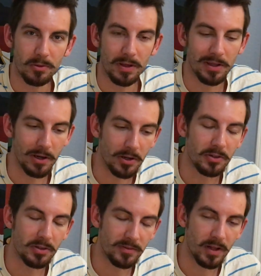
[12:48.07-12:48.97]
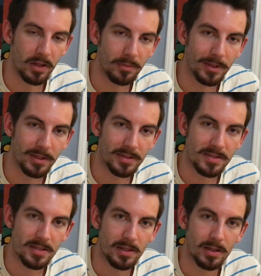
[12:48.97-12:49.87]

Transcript: Great character development.